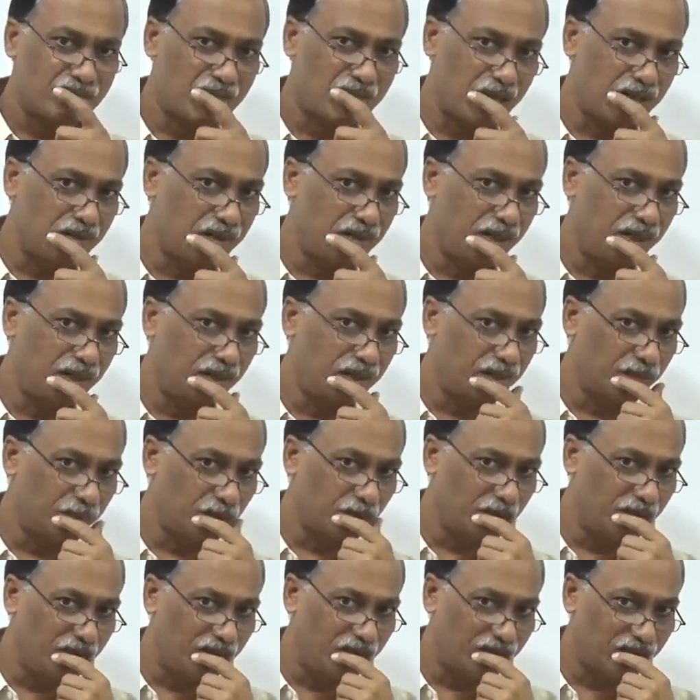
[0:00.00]
Are you getting the
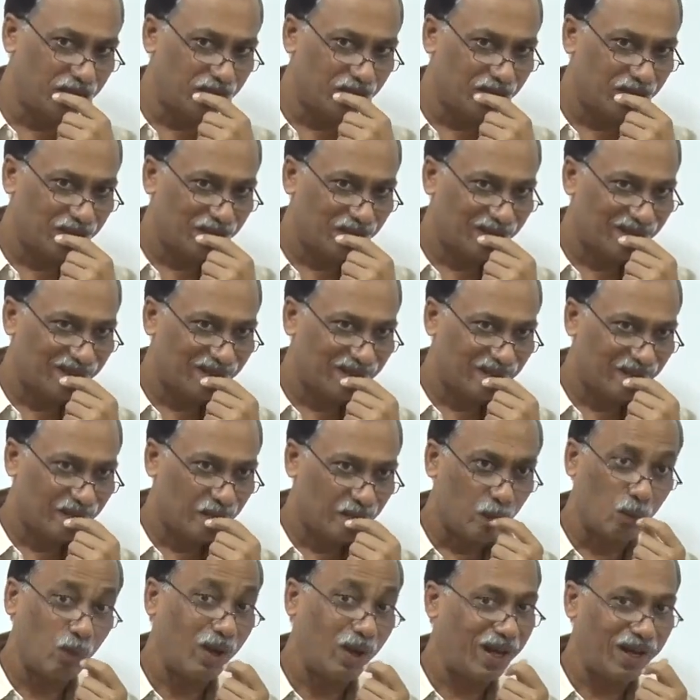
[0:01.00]
point?
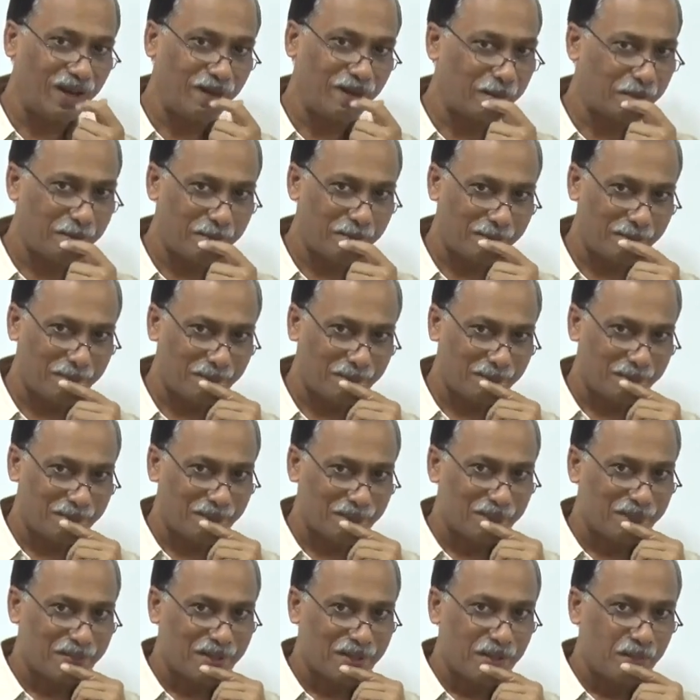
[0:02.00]
Why?
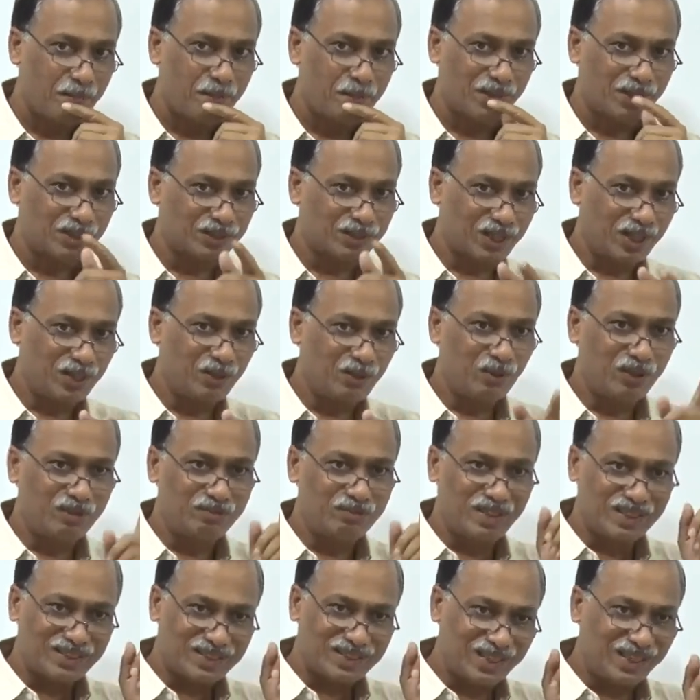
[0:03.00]
Because I know if
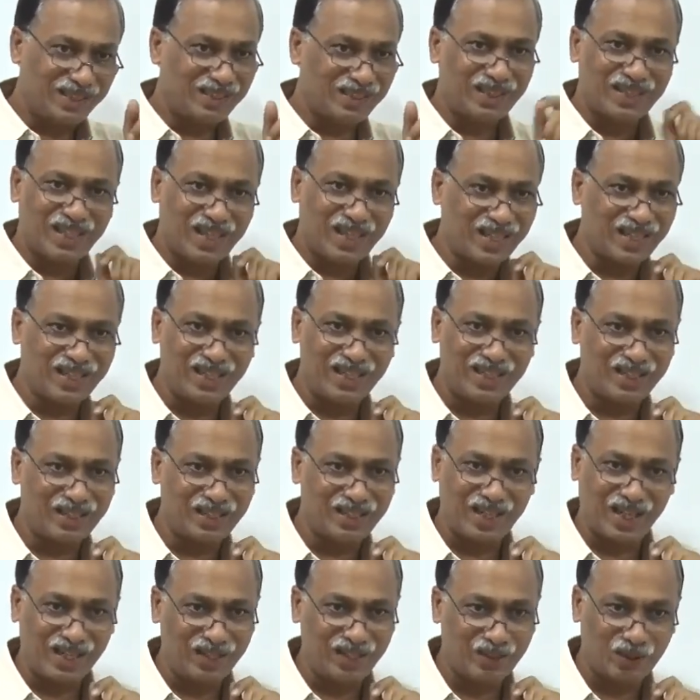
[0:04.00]
they set the target
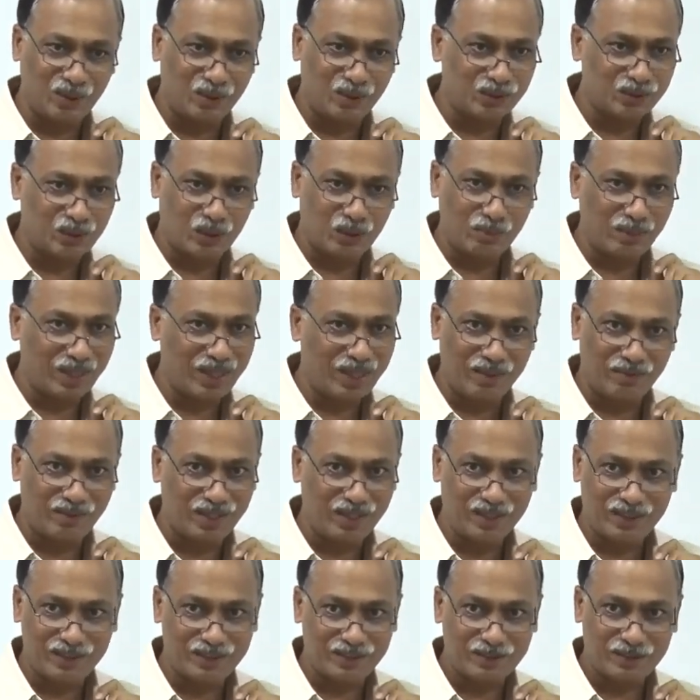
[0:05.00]
9 crores on my
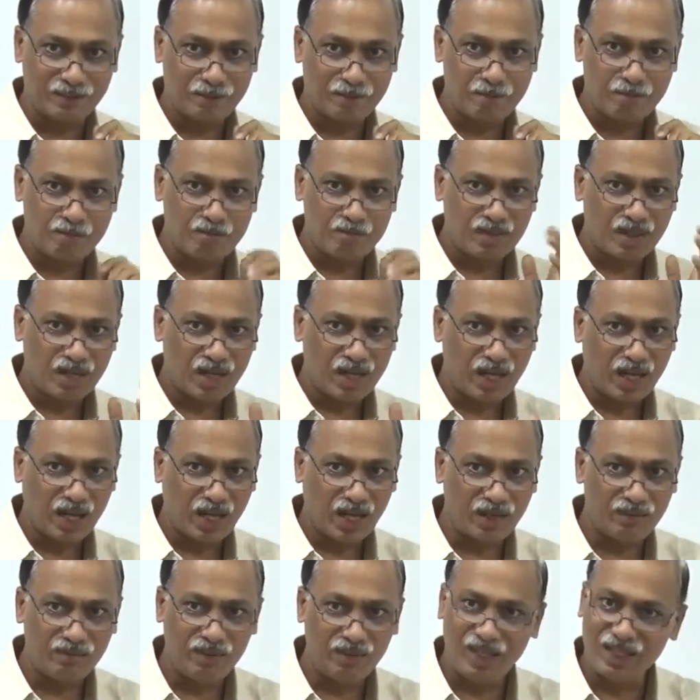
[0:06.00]
advice,
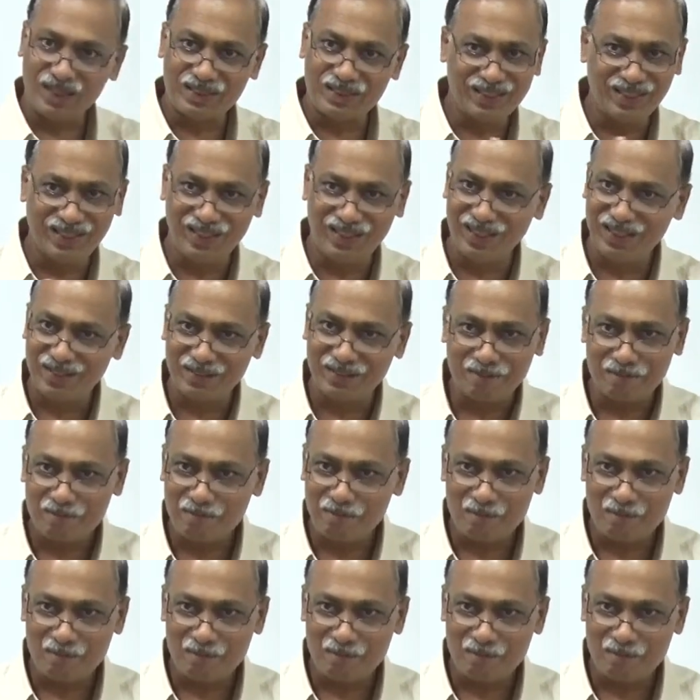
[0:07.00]
I will exceed it.